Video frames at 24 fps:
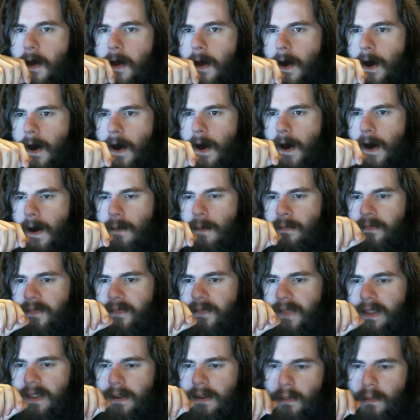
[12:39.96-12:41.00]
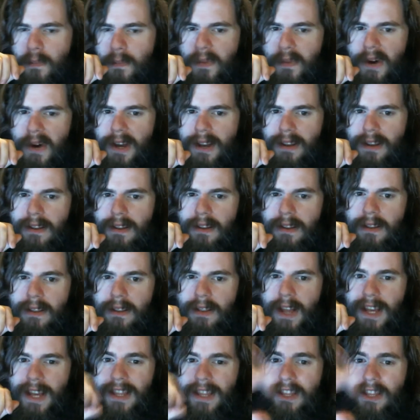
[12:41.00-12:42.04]
Um, but,
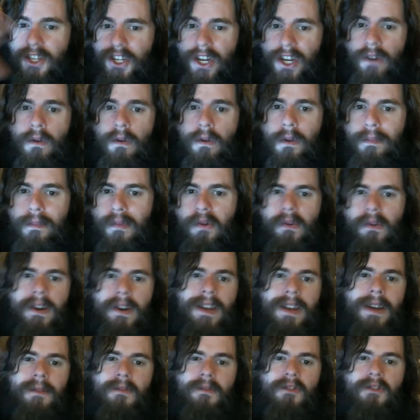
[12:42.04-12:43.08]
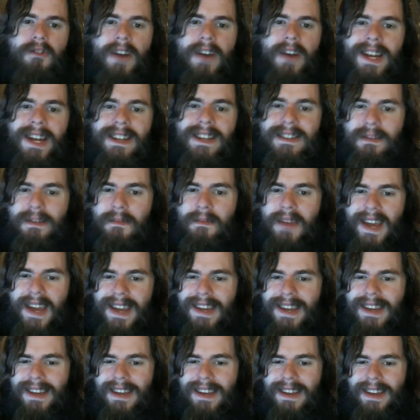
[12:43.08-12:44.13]
like, the general point I'm trying to
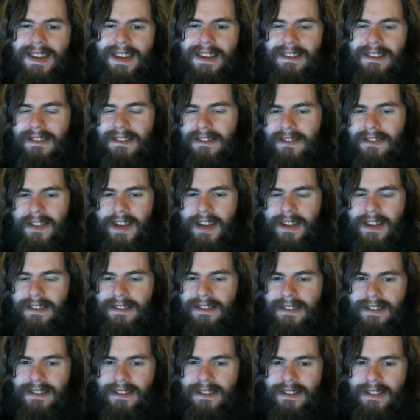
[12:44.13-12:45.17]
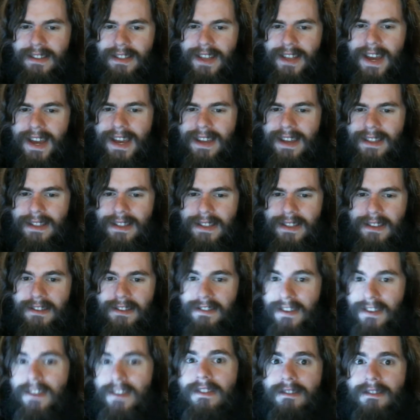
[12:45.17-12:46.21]
make is that, like, the
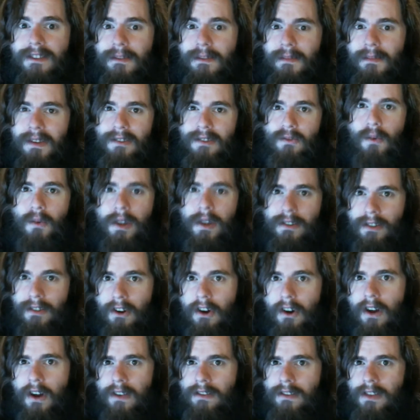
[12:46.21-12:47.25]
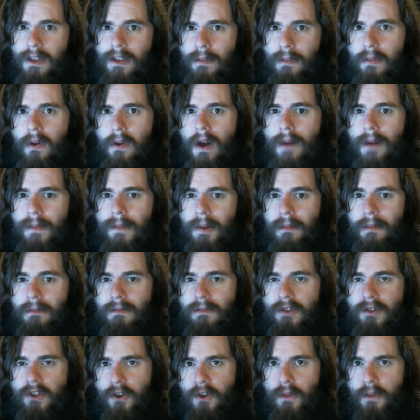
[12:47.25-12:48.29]
system is what's causing the problem
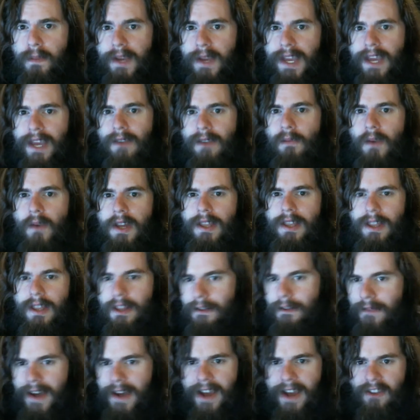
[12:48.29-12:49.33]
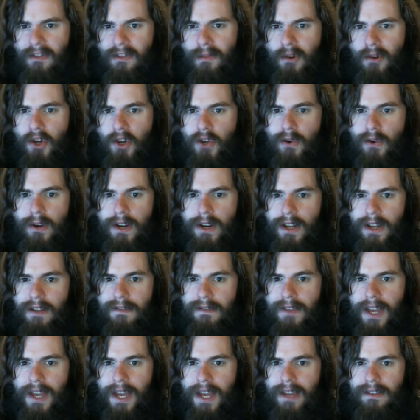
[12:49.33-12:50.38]
to begin with, in the vast majority
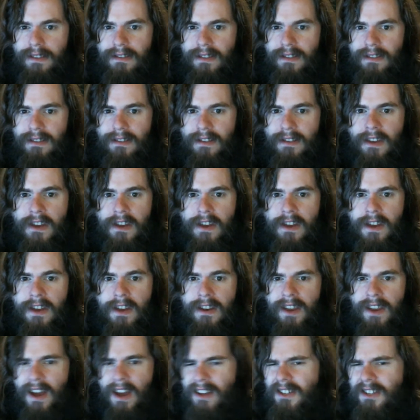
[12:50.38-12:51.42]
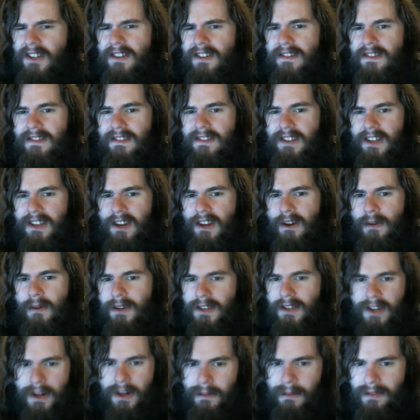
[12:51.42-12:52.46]
of cases not just you know in
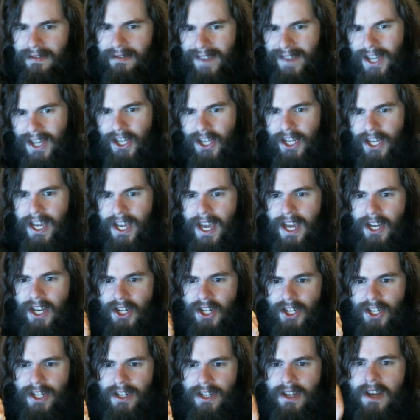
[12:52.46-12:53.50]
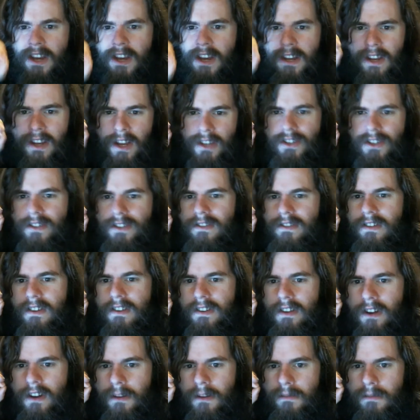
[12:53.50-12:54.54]
terms of education not just in
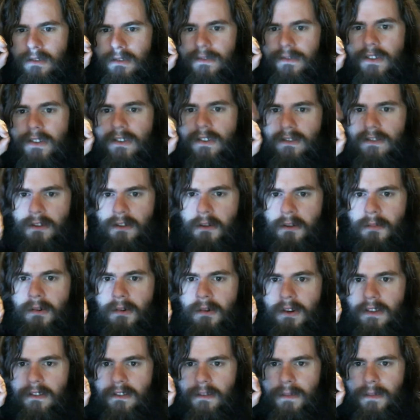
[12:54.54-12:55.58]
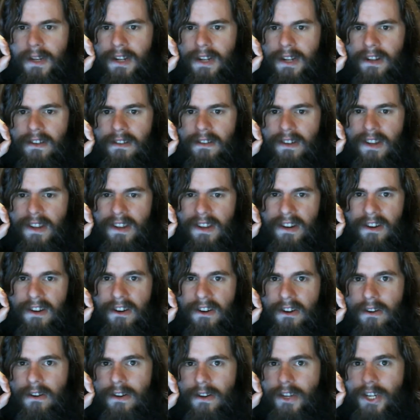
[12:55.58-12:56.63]
terms of consumerism and, and
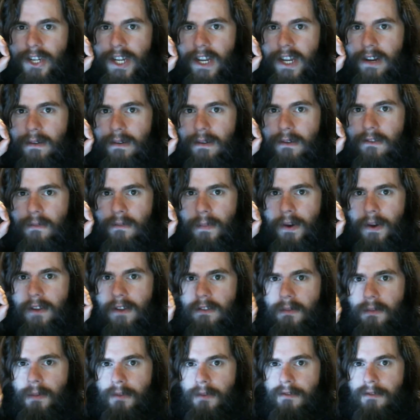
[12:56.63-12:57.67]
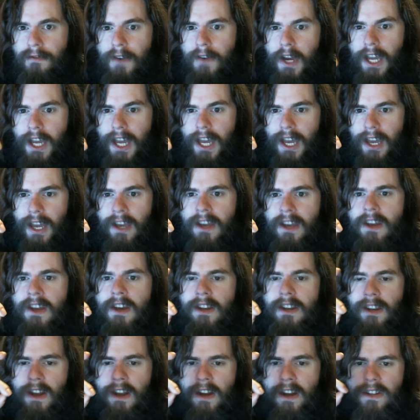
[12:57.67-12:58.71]
encouraging irresponsible fucking
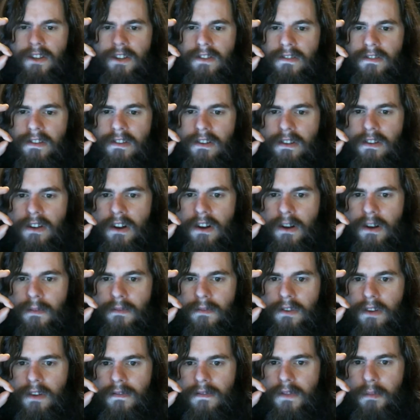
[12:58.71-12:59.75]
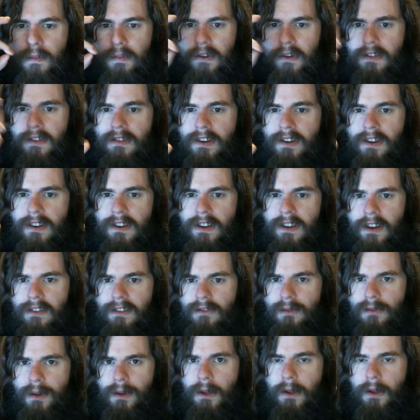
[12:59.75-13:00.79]
not just in terms of the prison
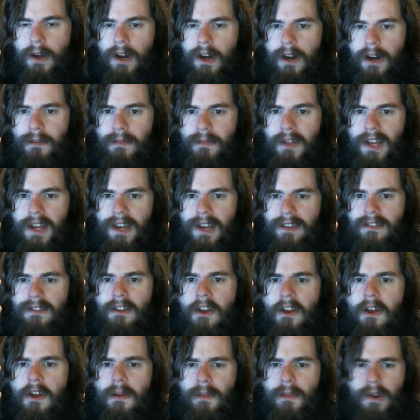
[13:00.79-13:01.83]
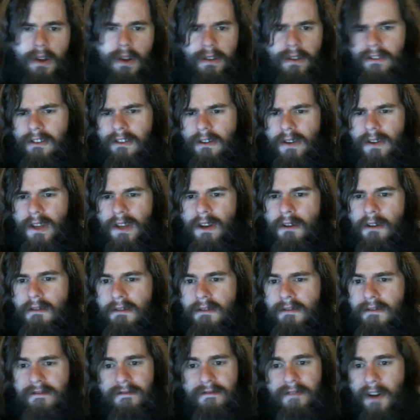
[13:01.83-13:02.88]
industrial complex but also you know
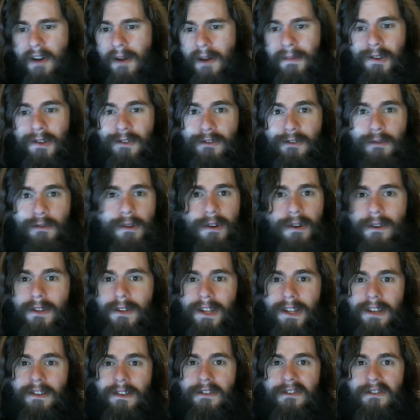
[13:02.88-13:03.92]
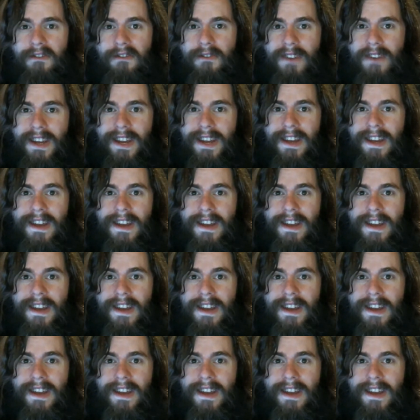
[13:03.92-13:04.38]
the pharmaceutical industry